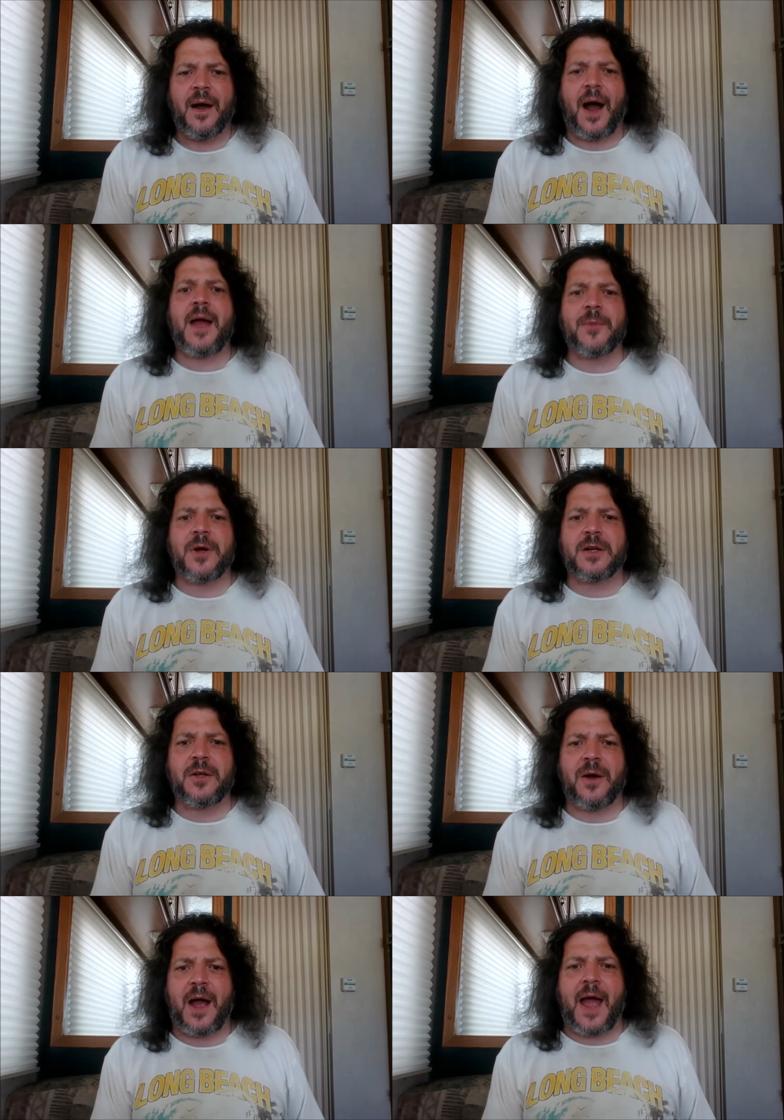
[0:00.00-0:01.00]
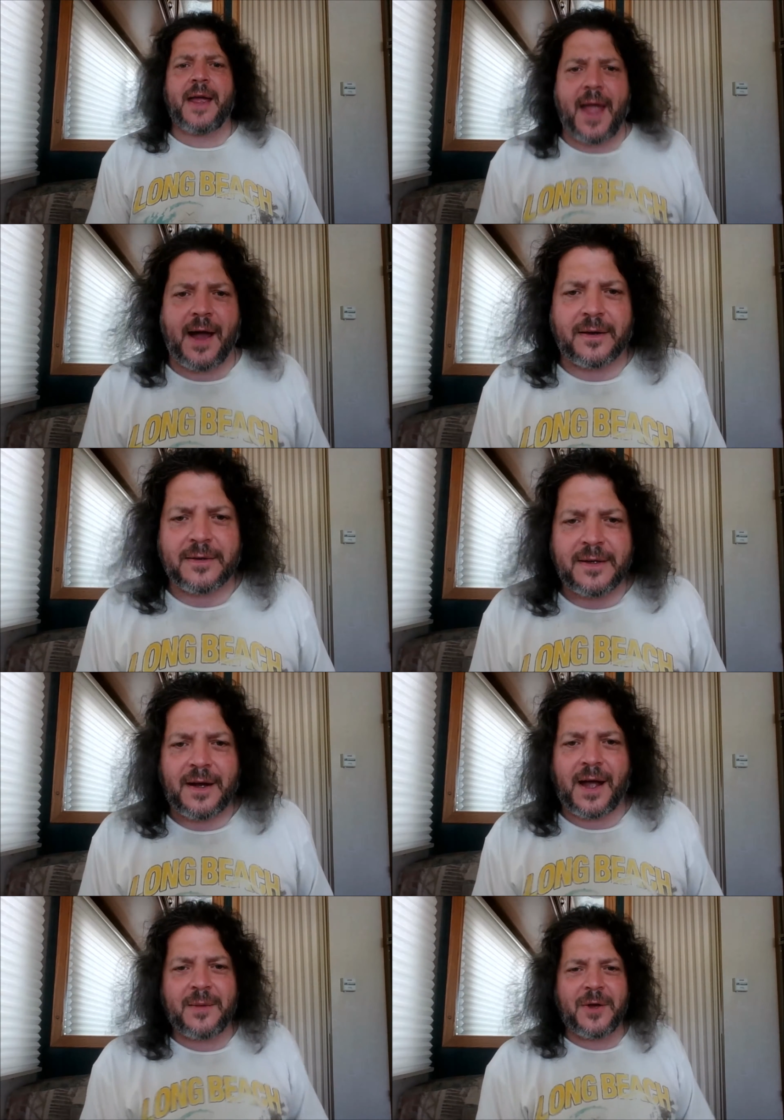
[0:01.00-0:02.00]
I'm going to do a hangout.
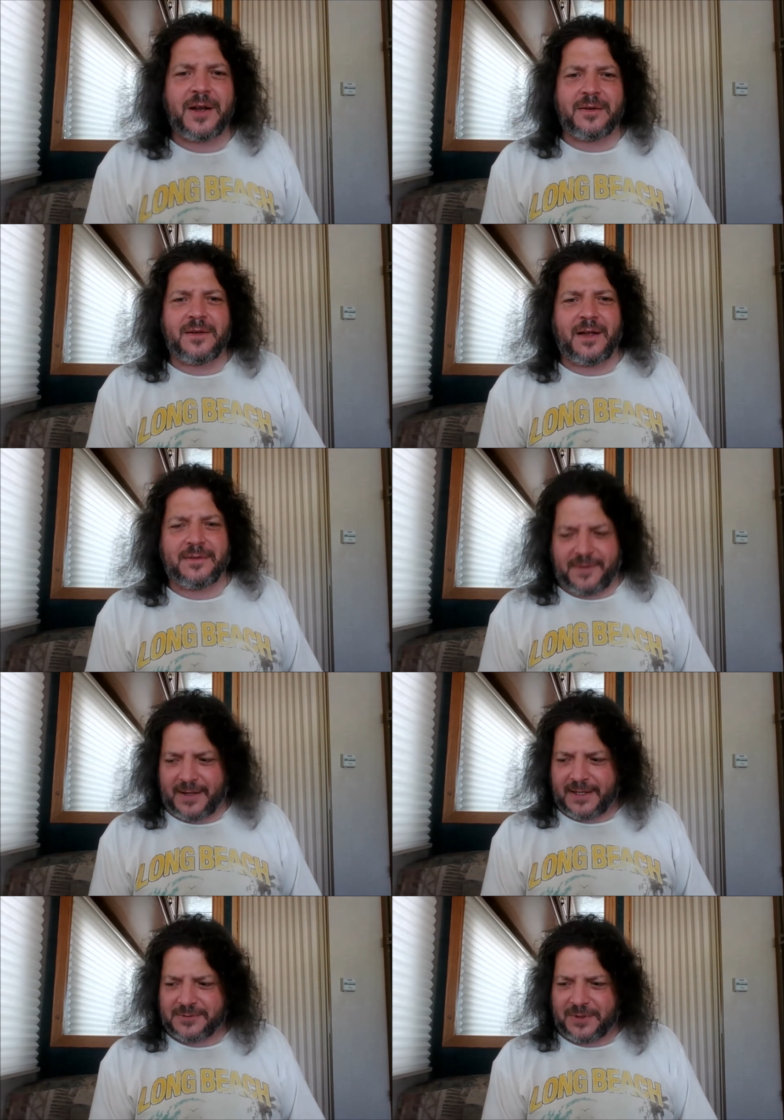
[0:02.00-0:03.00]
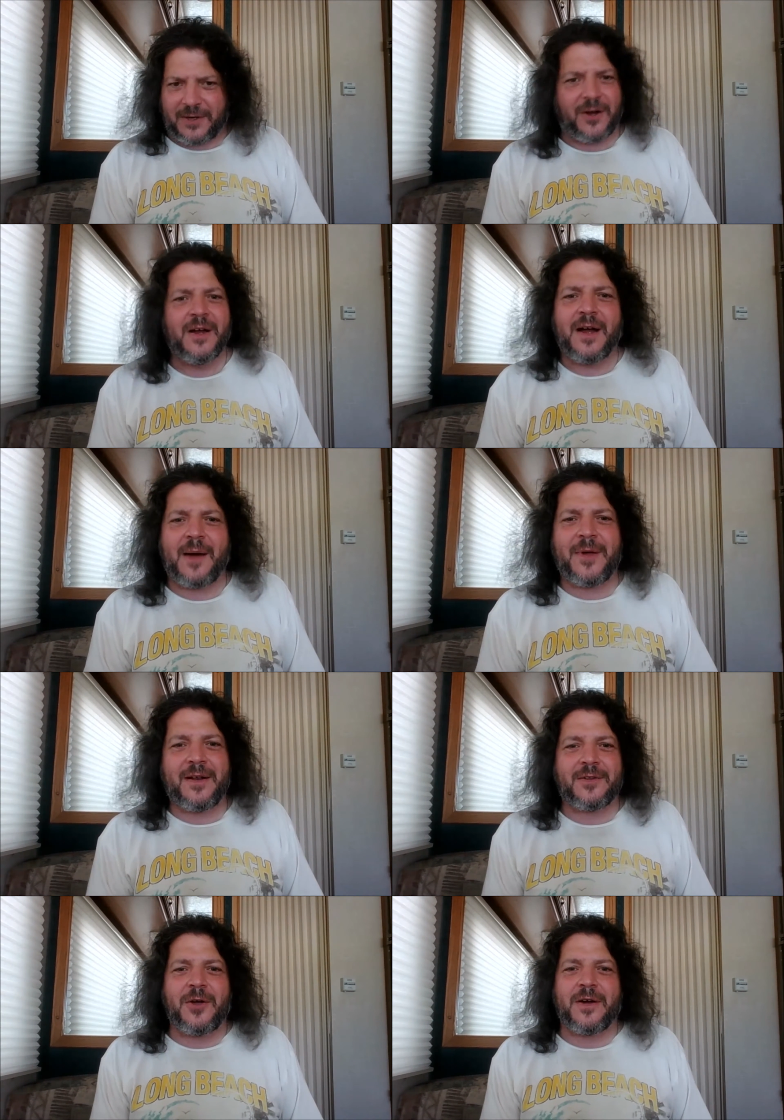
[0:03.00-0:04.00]
I think that's what they call it. I'm
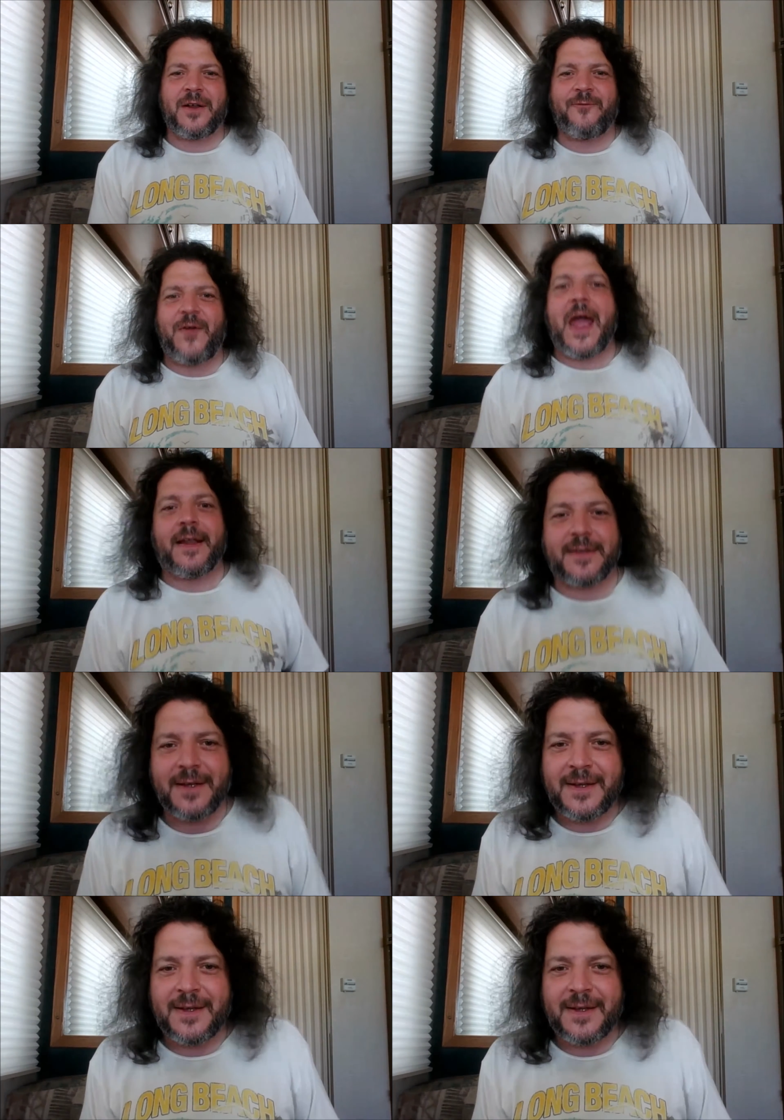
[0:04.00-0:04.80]
going to do an event.